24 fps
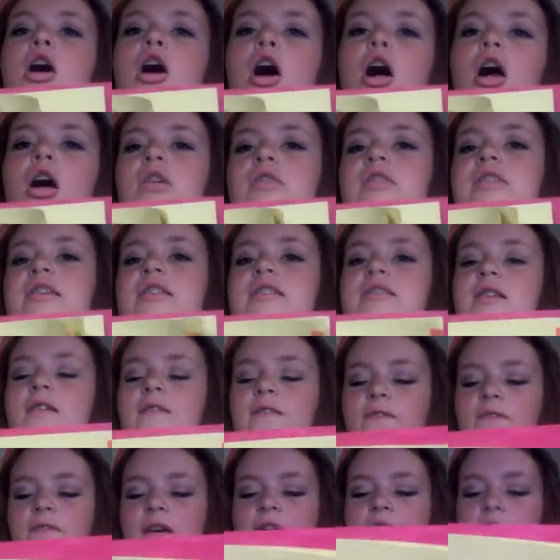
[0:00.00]
are these
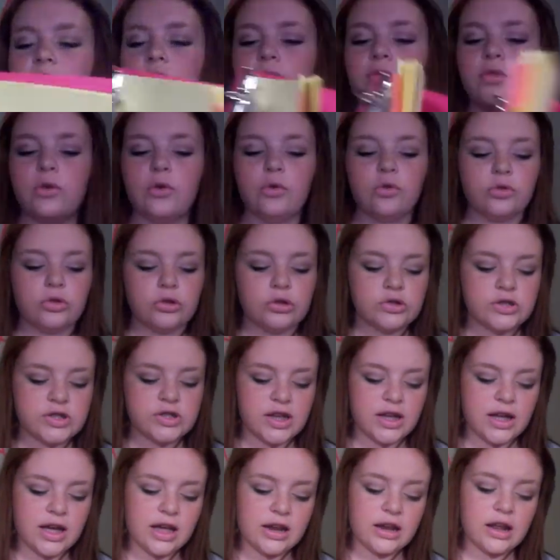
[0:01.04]
file folders.
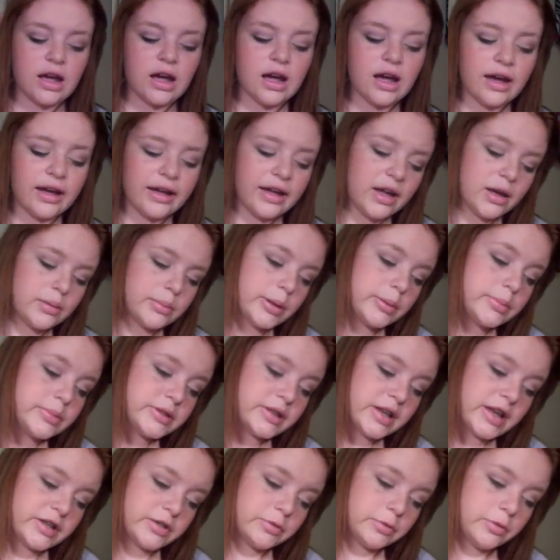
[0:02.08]
And I am
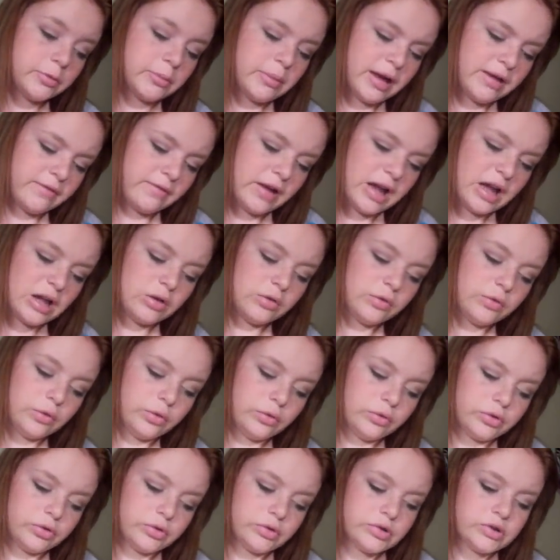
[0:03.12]
obsessed with my file
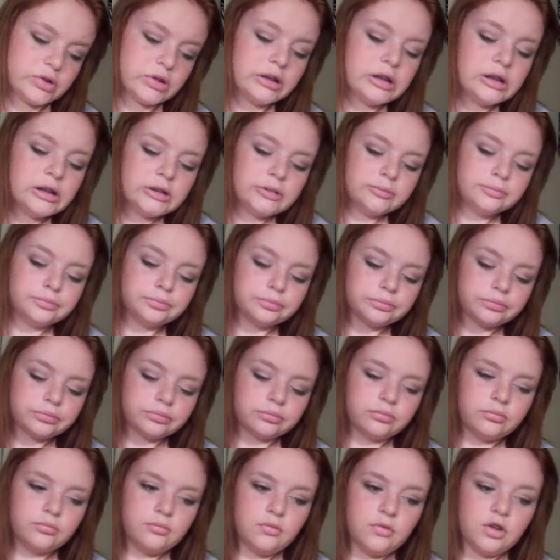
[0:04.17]
folders.
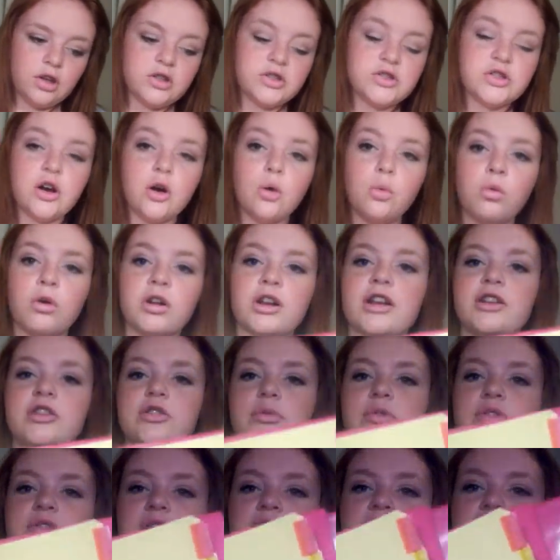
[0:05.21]
So what I do
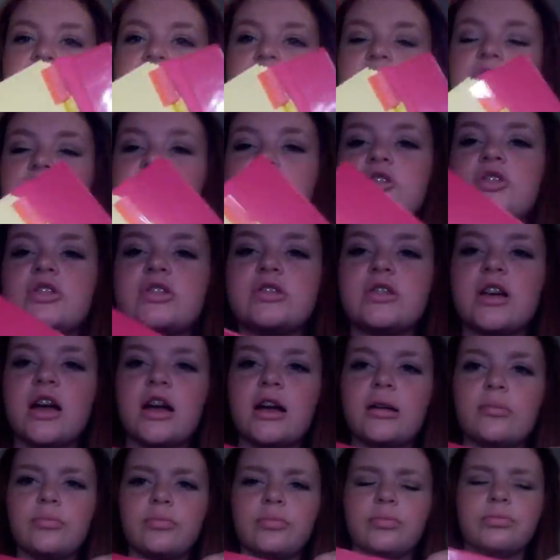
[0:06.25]
with these are just
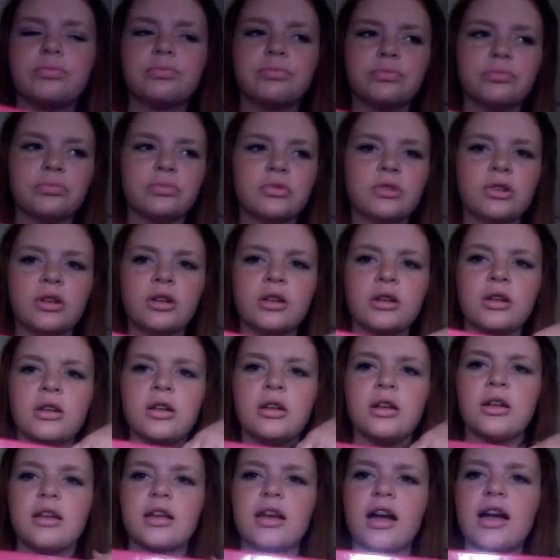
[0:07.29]

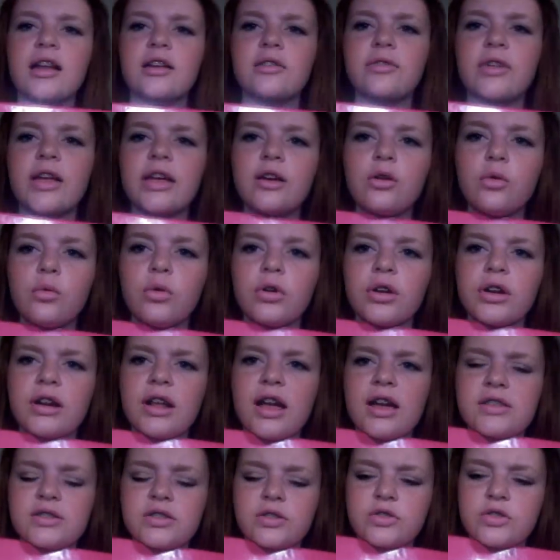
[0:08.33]
kind of like
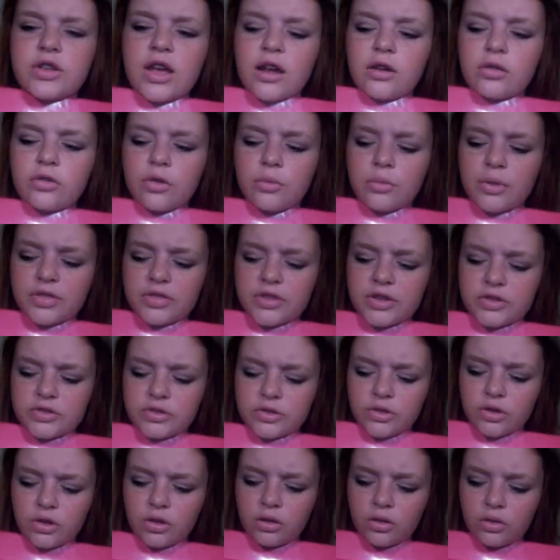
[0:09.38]
organizers. I don't know what these are
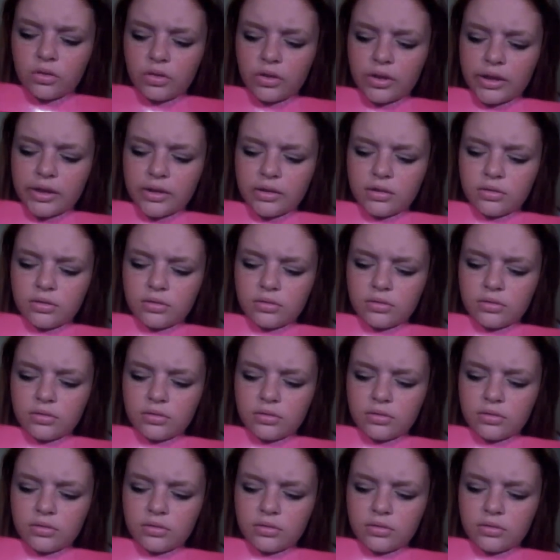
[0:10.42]
called. Like,